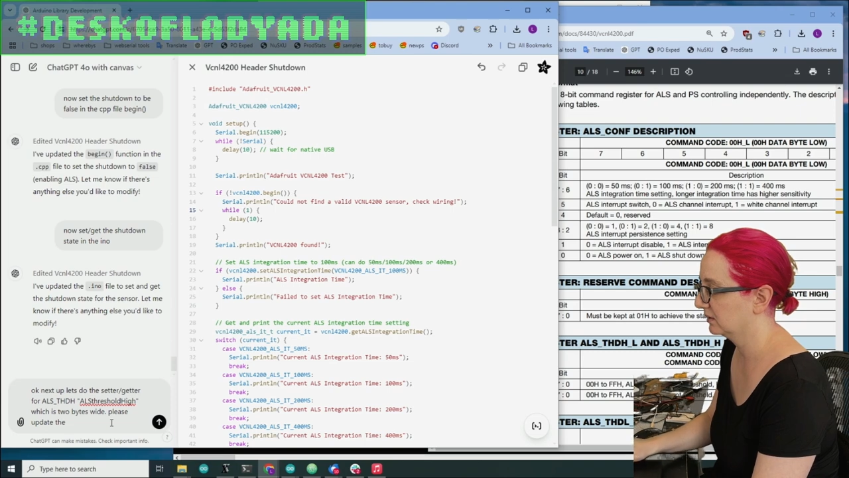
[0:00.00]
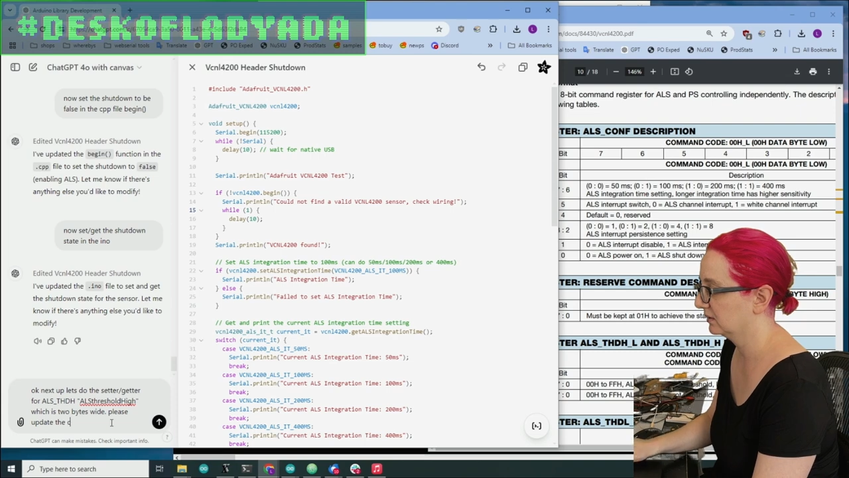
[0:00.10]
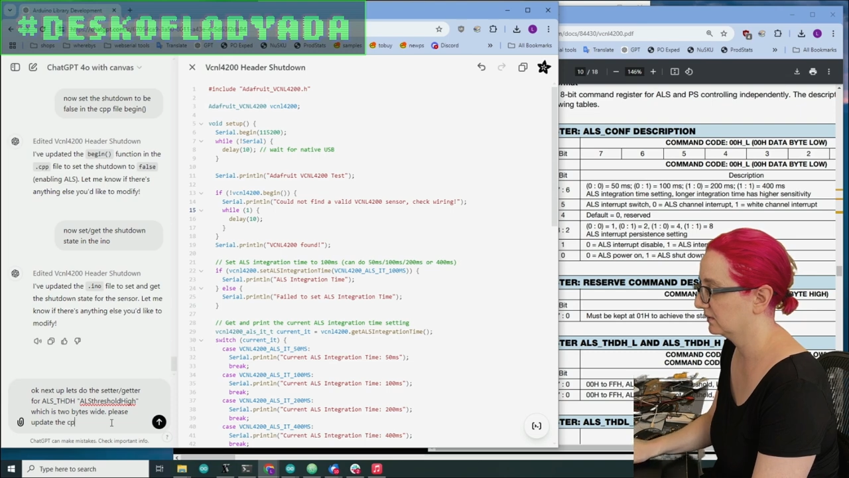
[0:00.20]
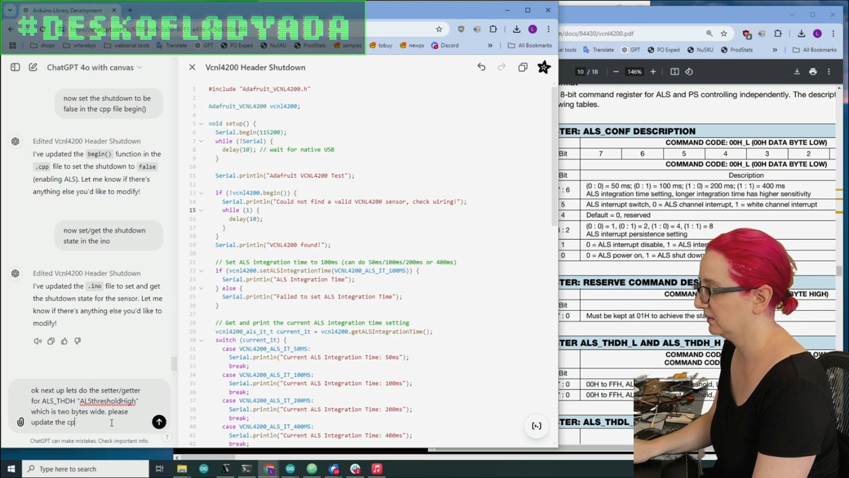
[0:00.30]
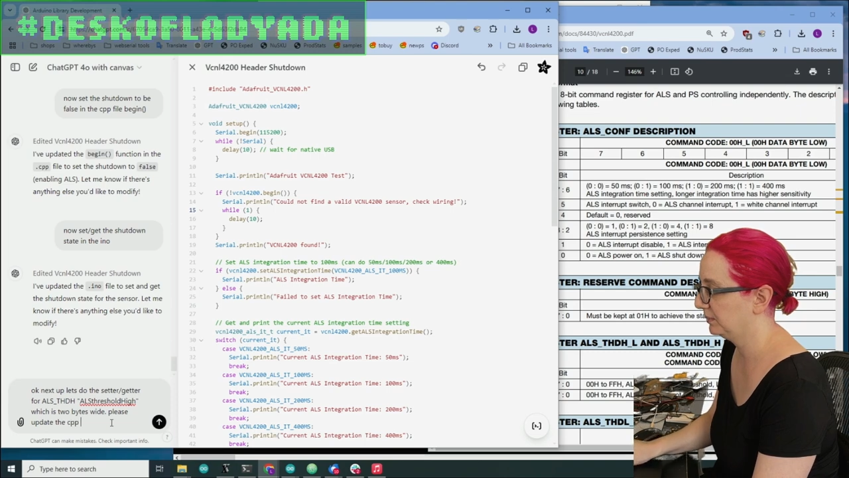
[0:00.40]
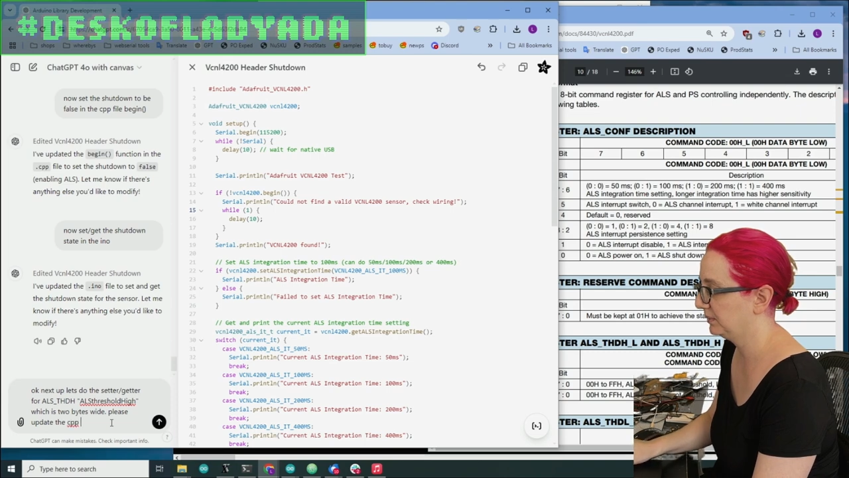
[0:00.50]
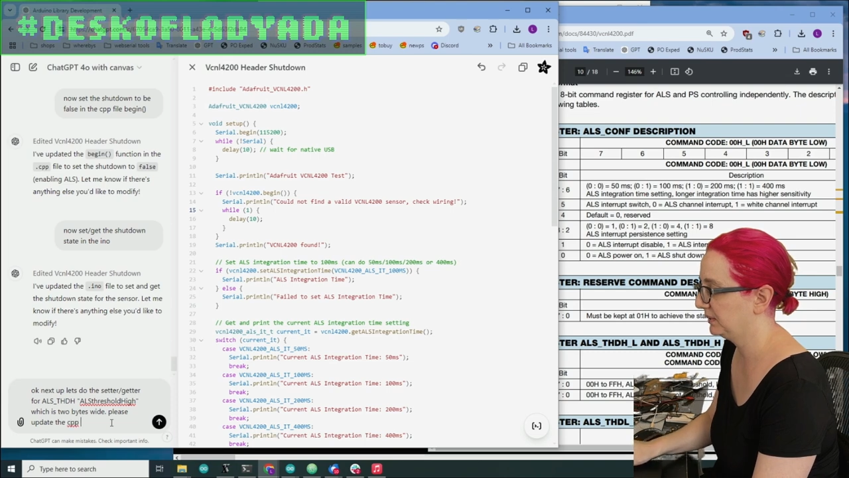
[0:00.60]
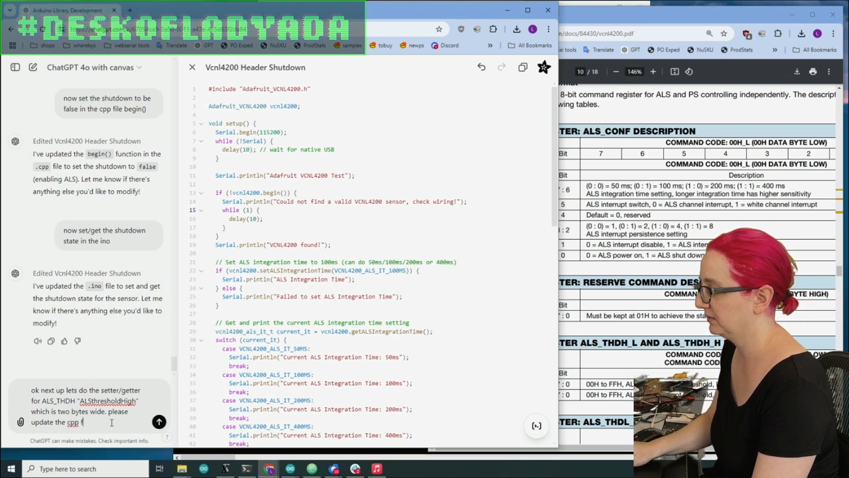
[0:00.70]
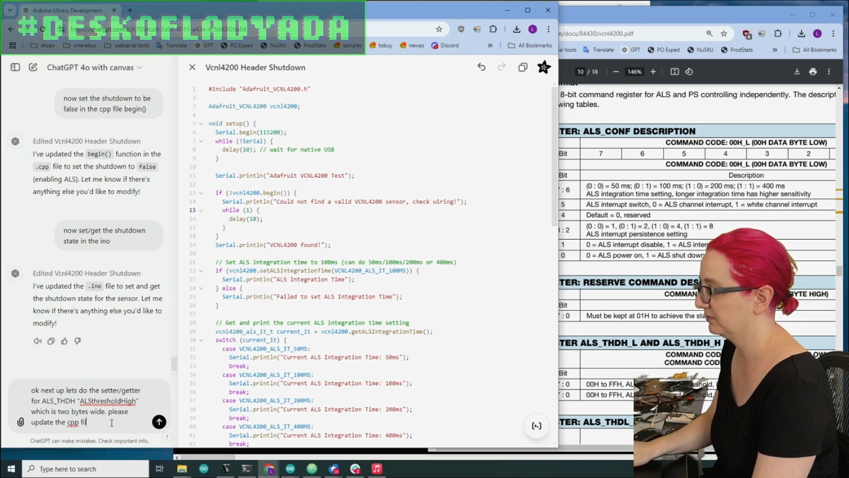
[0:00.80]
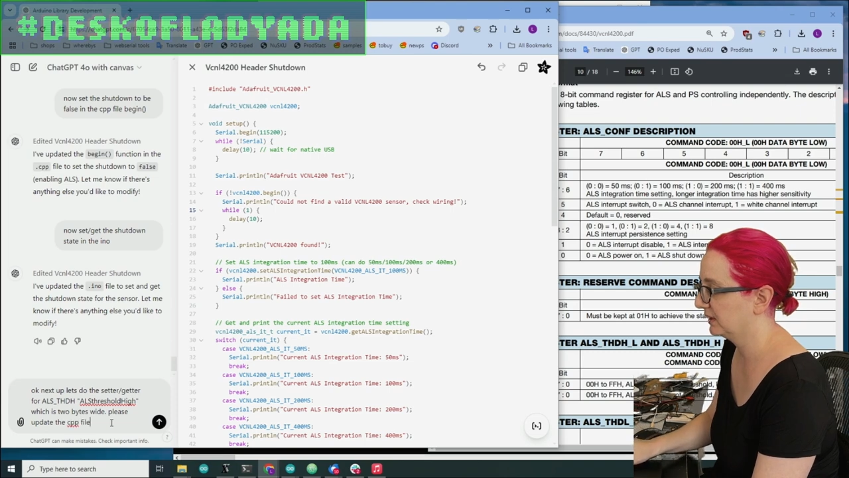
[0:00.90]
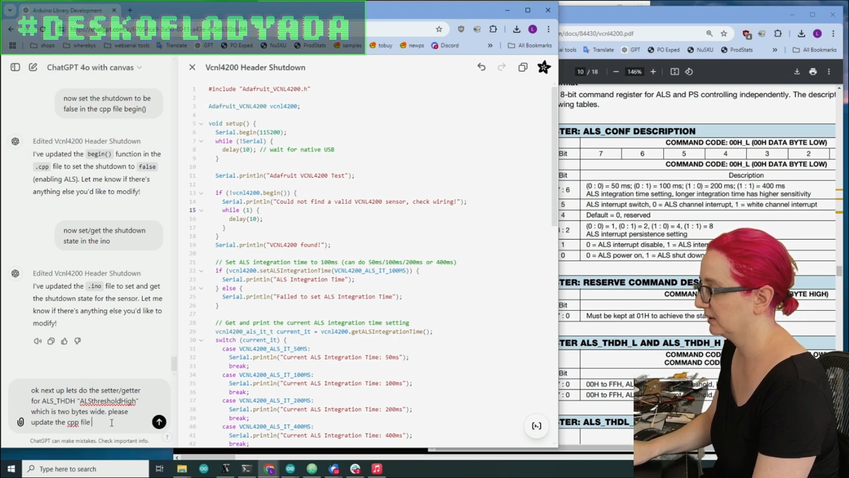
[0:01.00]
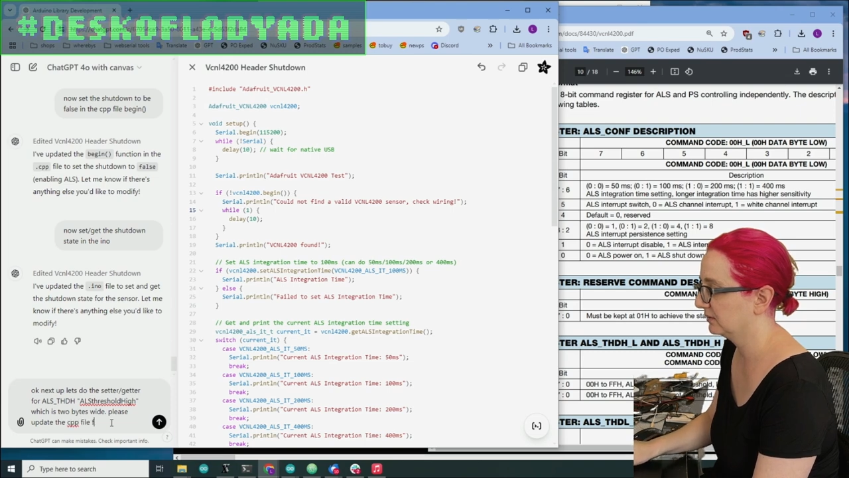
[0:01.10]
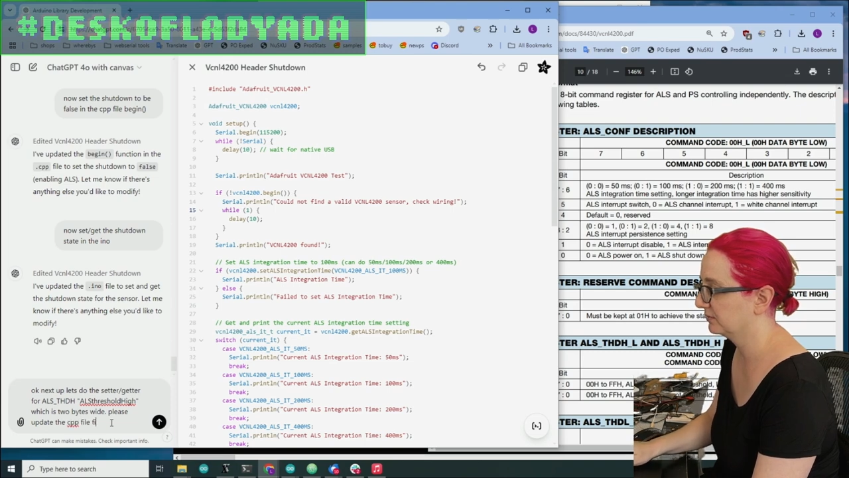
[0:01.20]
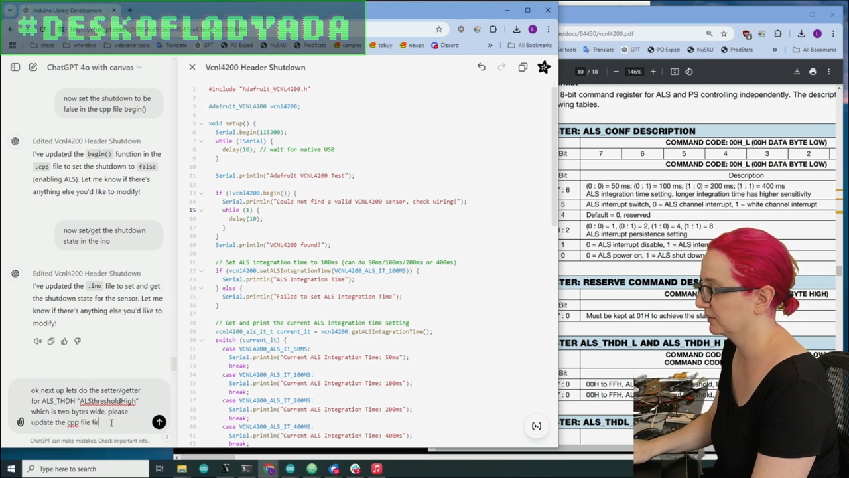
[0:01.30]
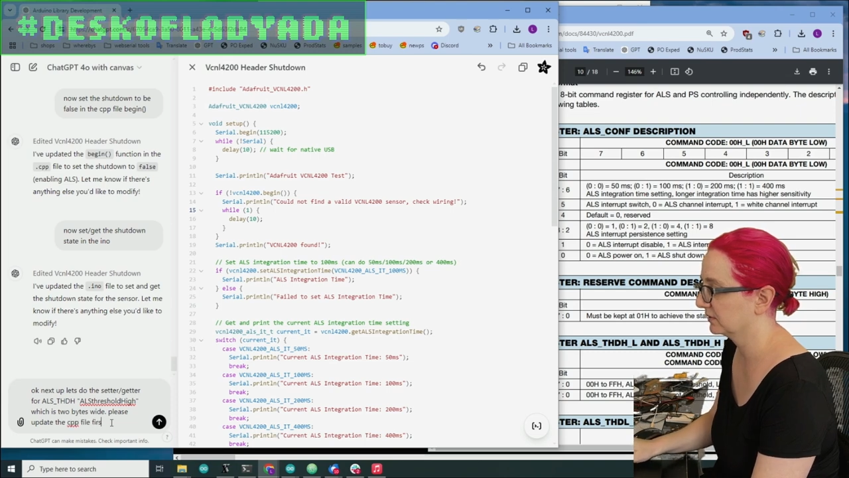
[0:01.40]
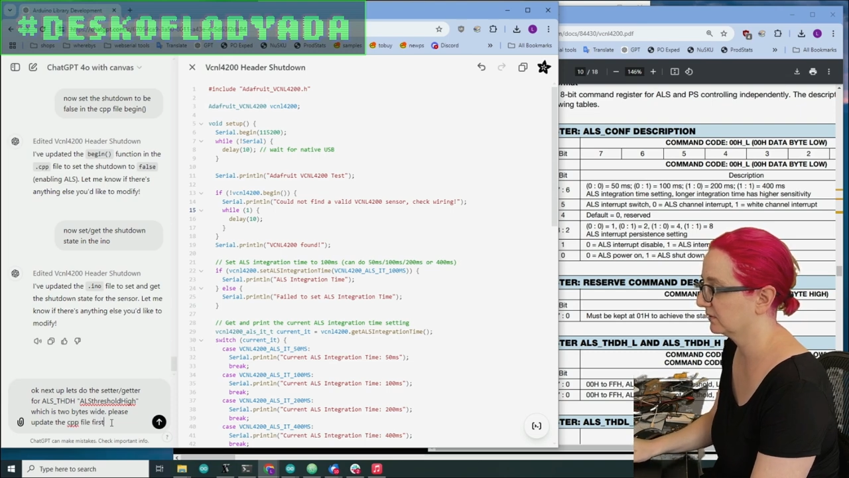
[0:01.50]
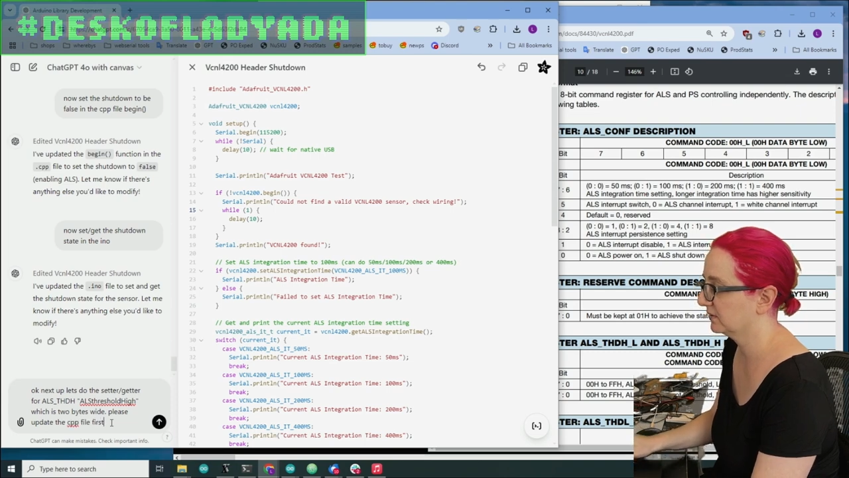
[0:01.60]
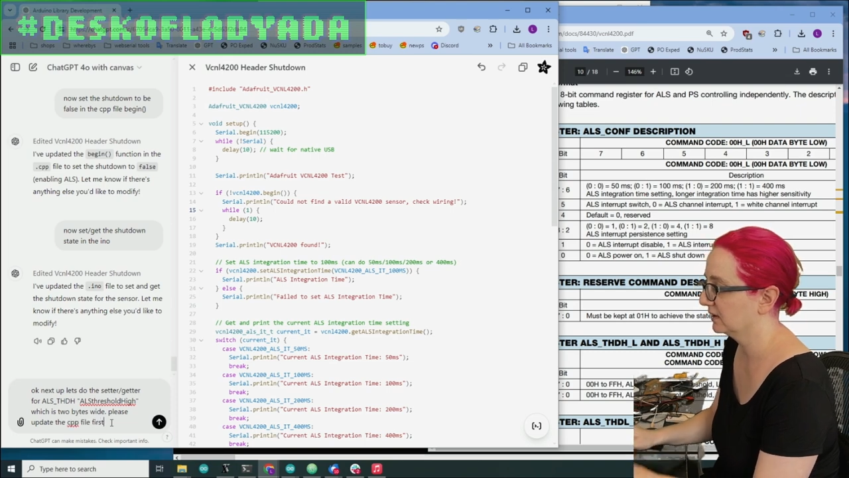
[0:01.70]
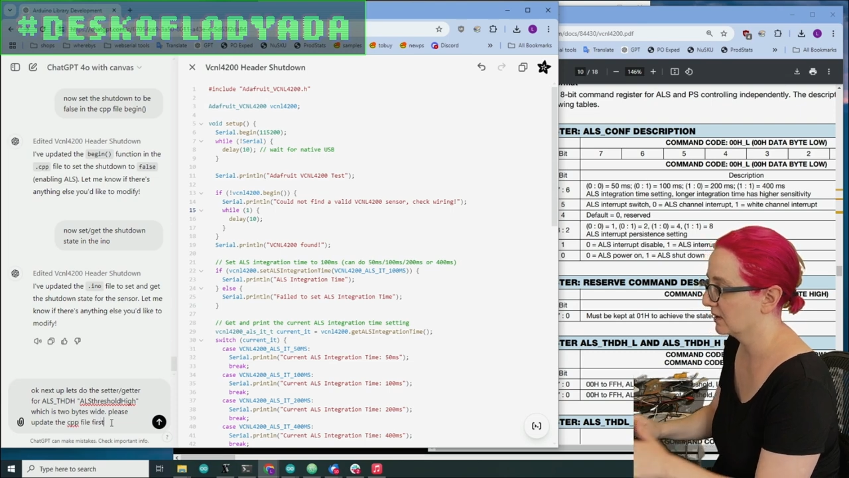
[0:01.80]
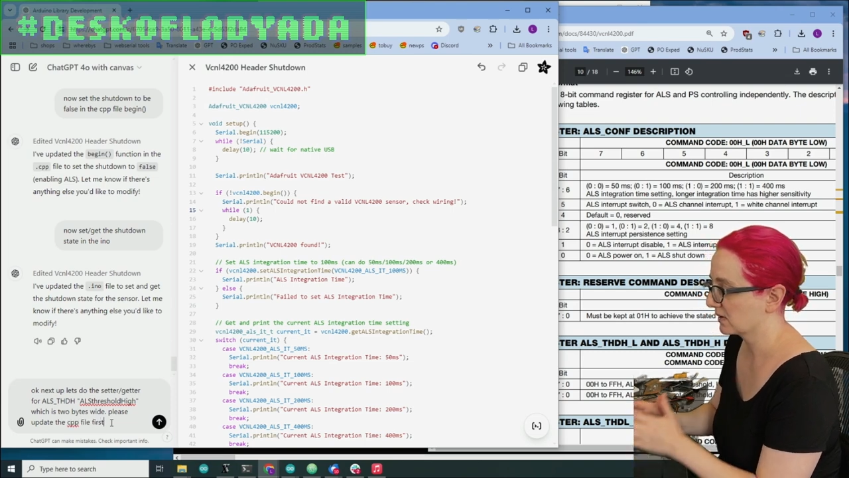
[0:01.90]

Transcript: CPP file first.